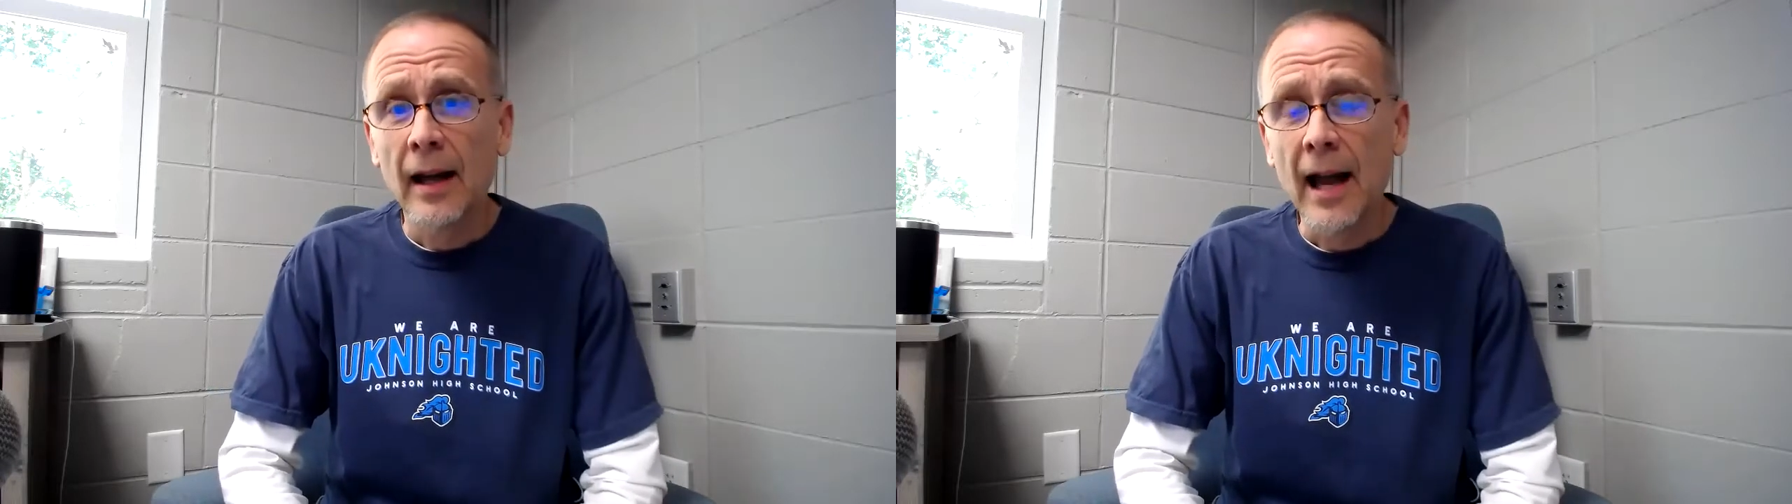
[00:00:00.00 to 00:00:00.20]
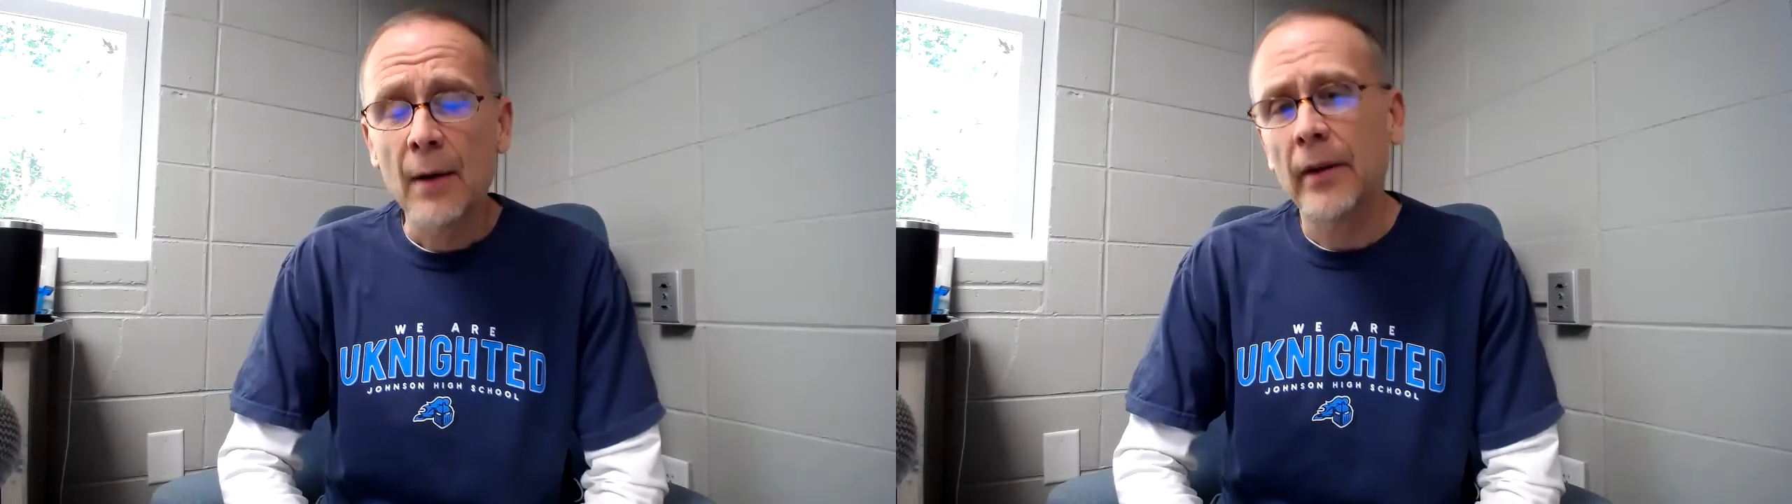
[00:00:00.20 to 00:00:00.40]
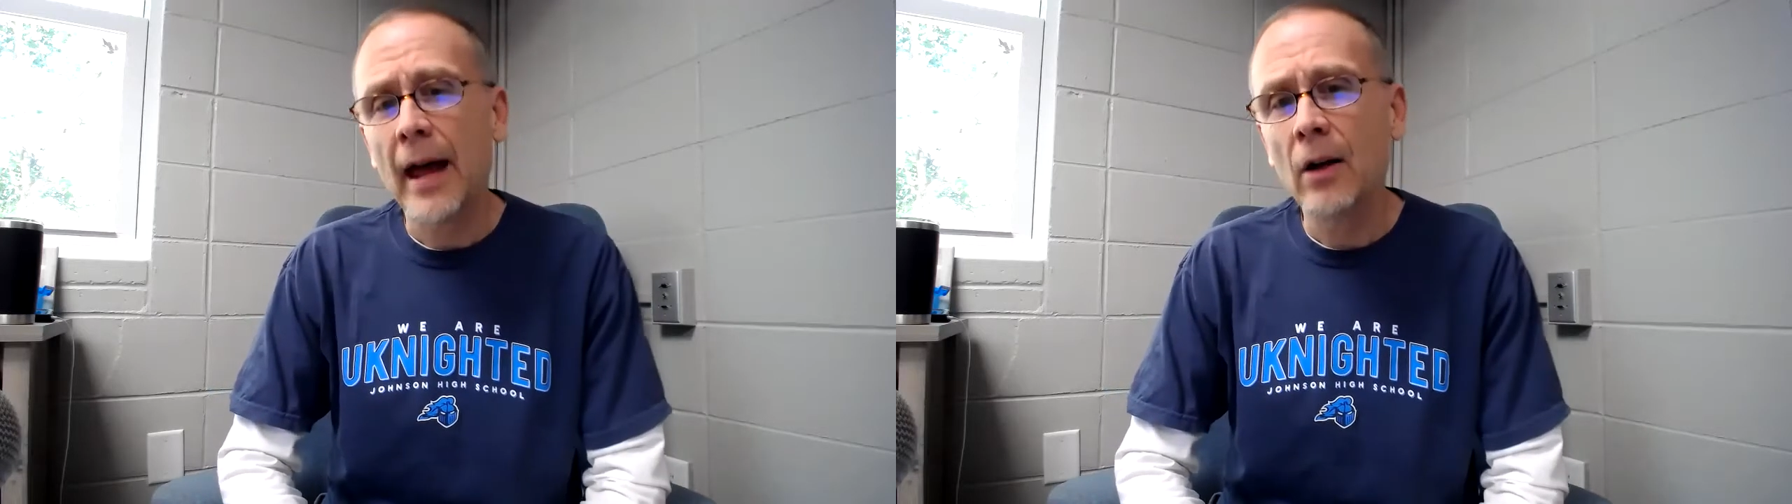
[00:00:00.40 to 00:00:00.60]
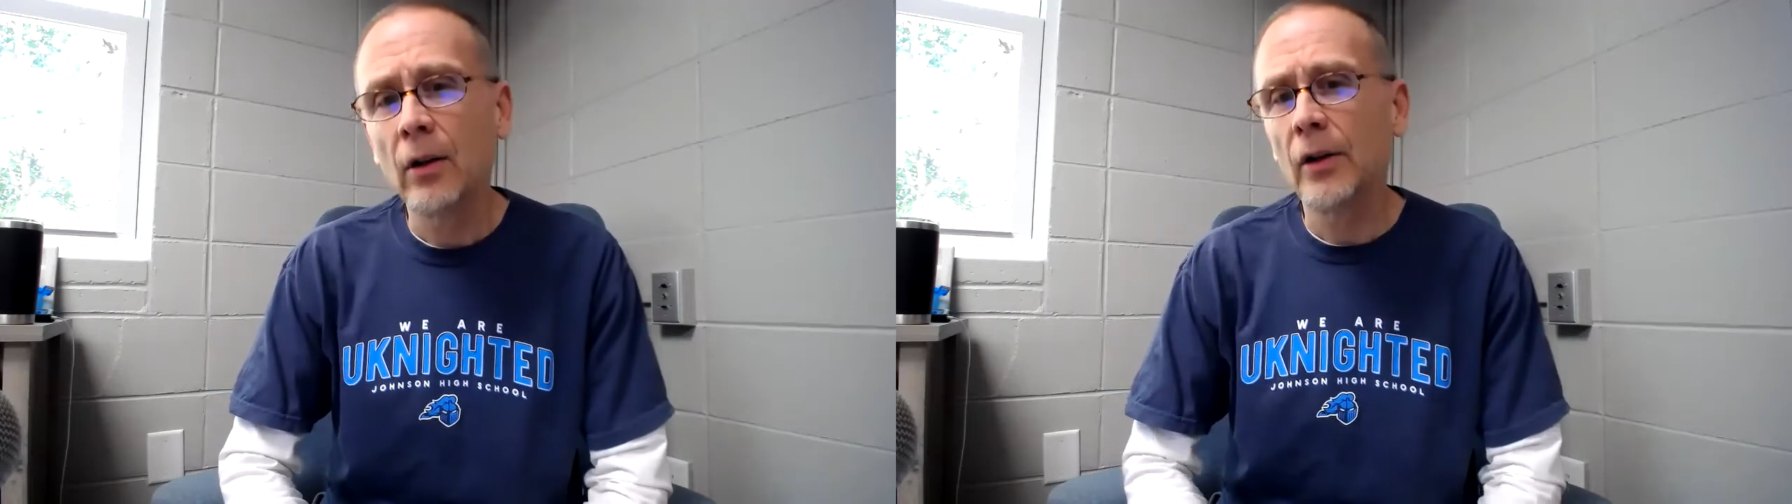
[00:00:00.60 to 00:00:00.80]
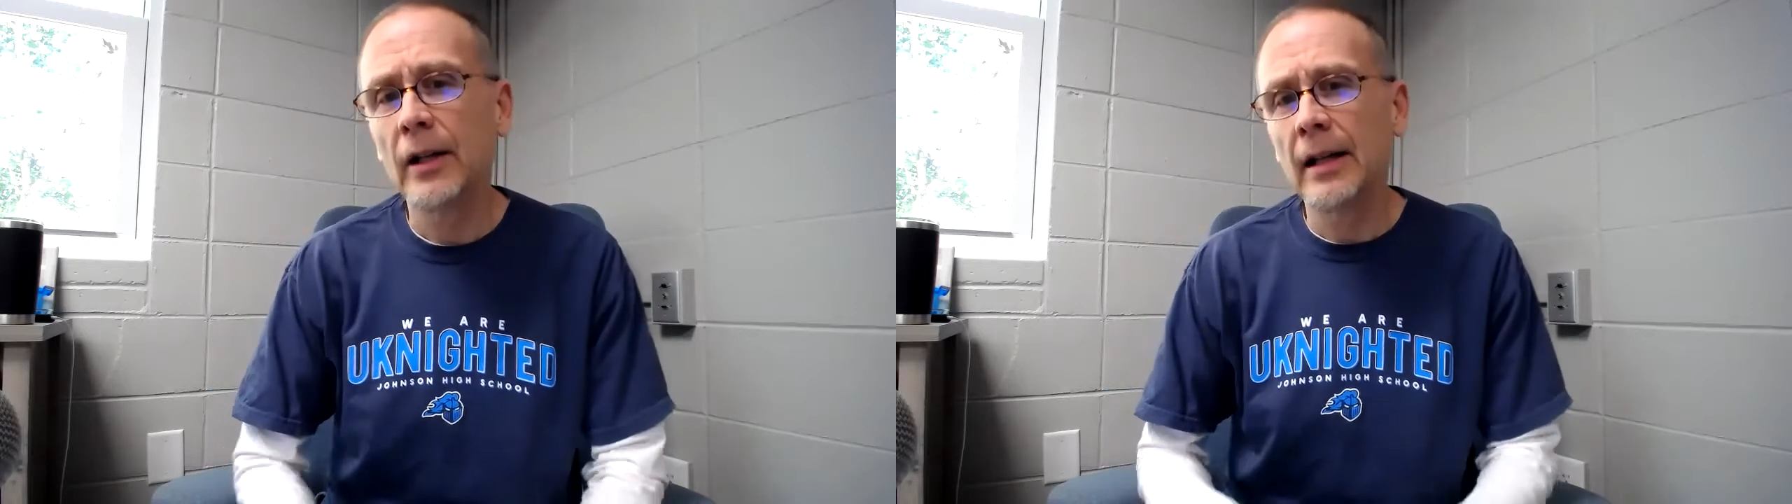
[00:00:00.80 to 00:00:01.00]
And without
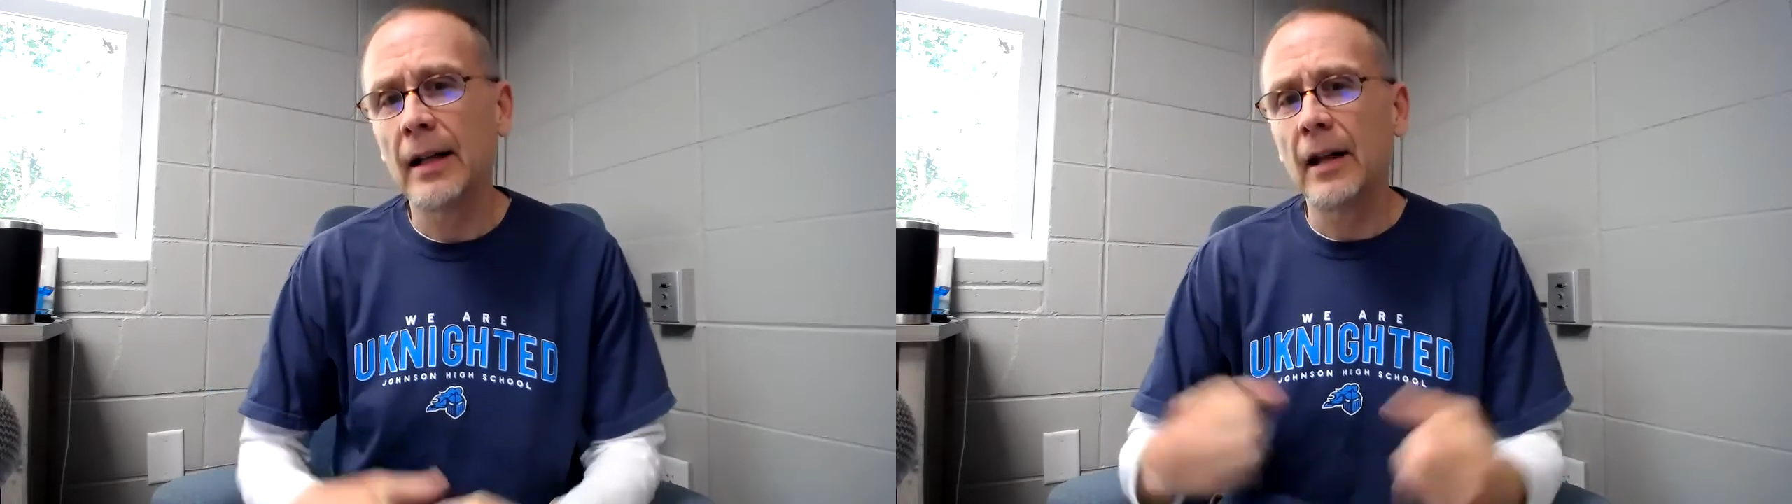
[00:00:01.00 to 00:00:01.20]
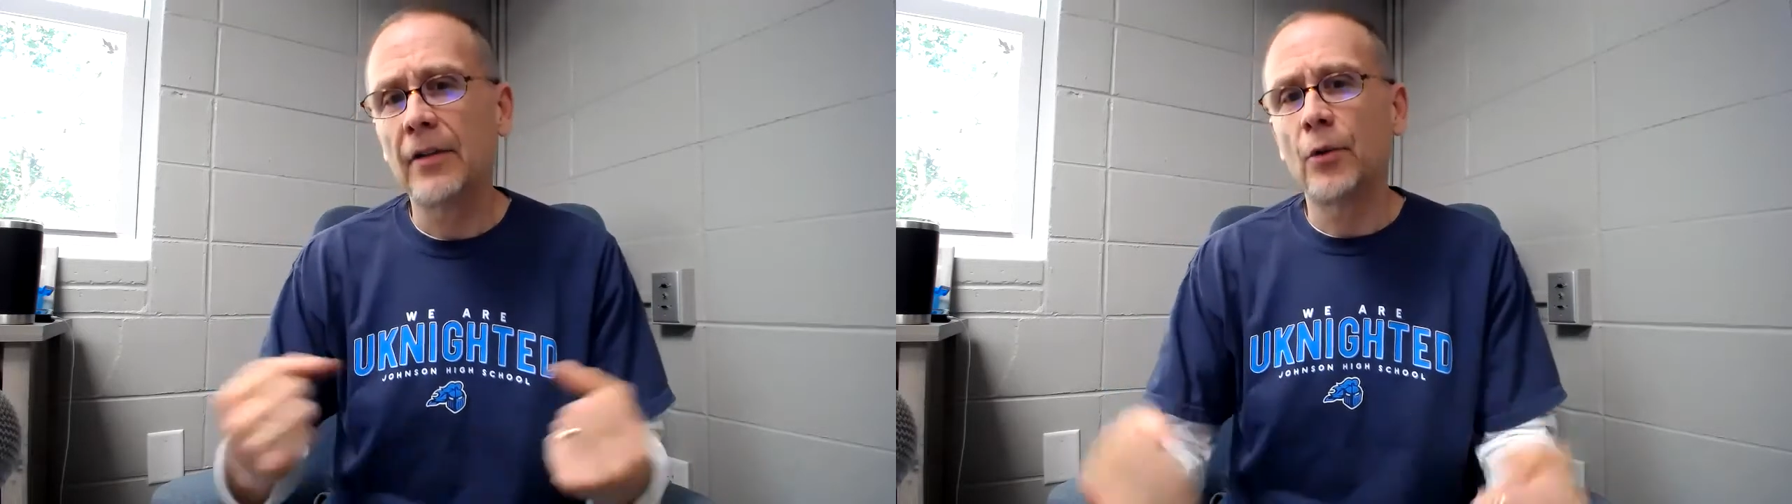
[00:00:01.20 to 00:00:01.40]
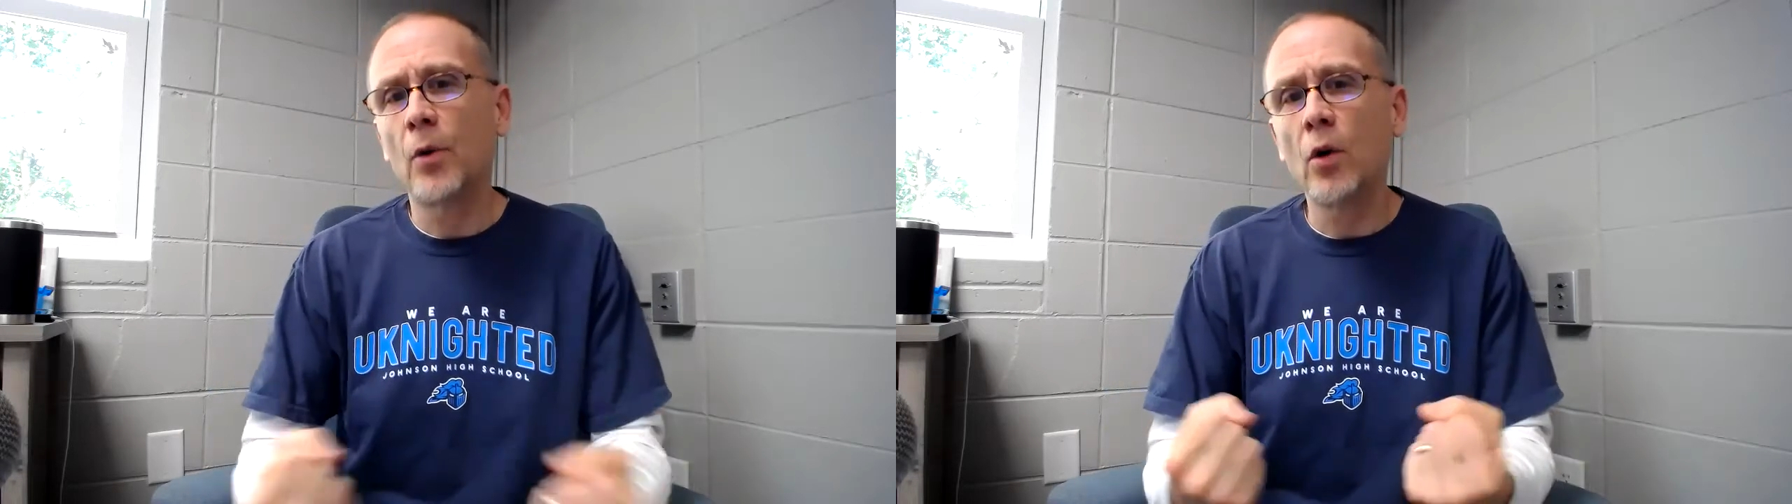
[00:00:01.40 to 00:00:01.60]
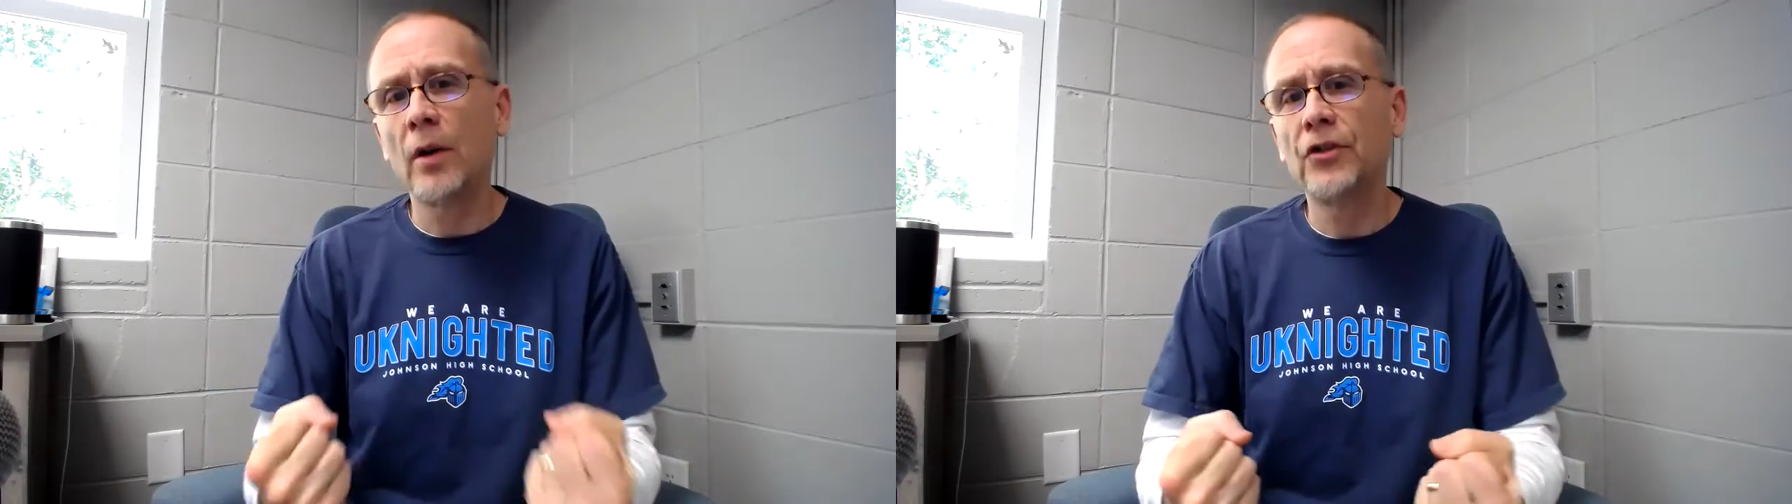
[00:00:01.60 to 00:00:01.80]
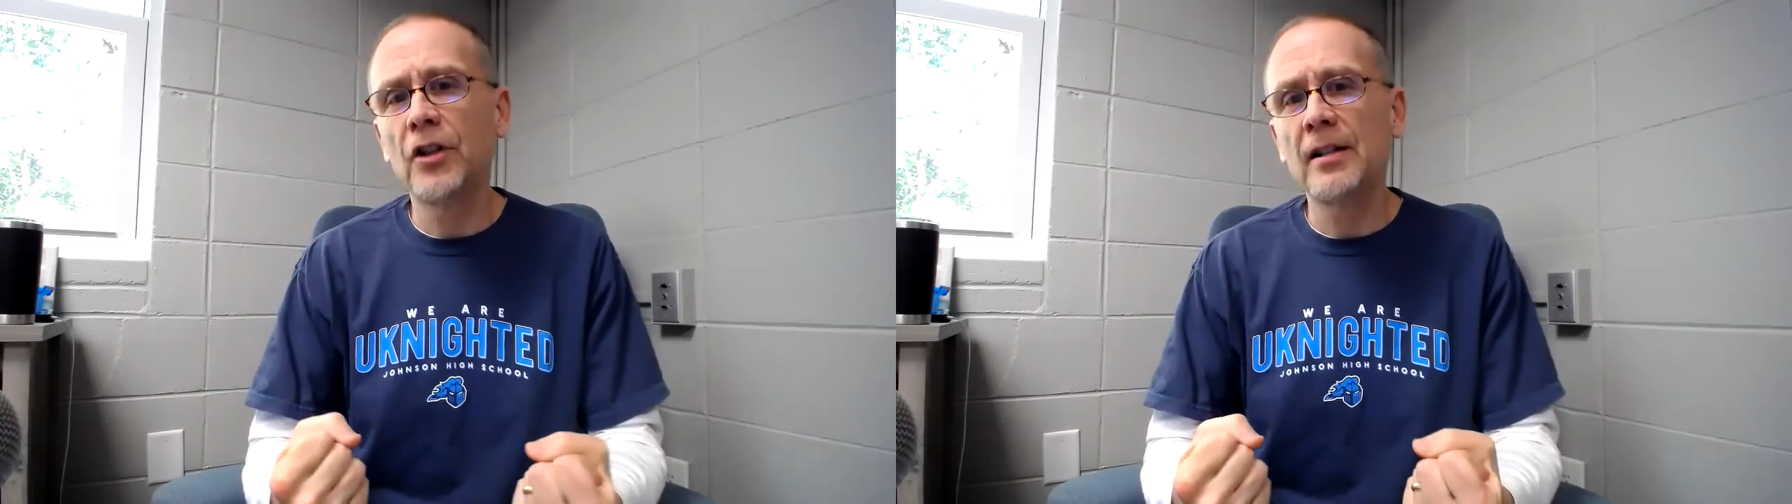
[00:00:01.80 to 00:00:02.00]
looking at the role
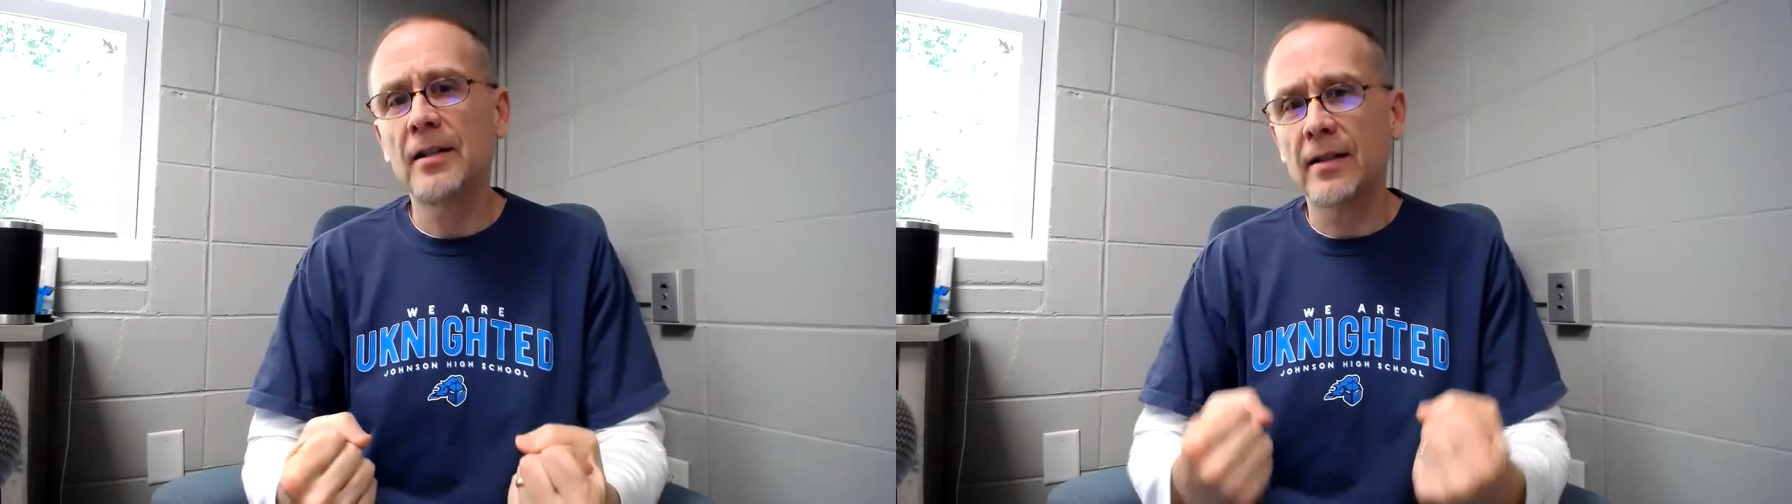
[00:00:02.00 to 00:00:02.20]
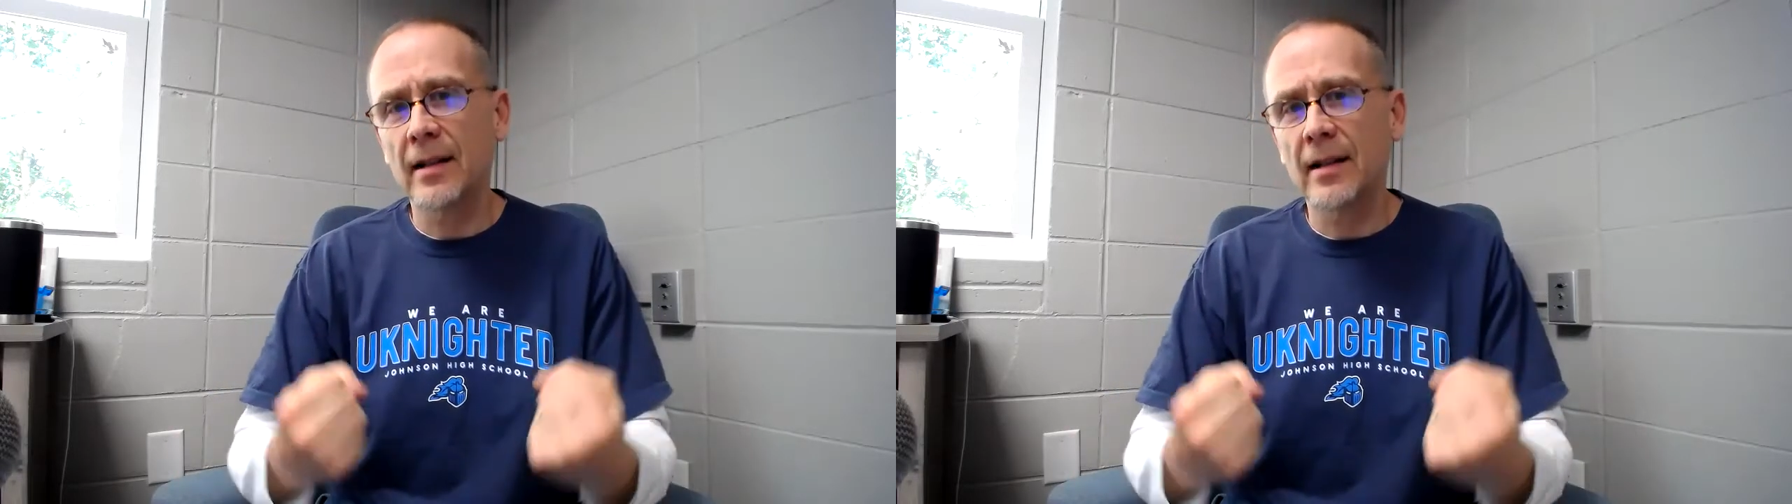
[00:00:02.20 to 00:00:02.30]
of Jesus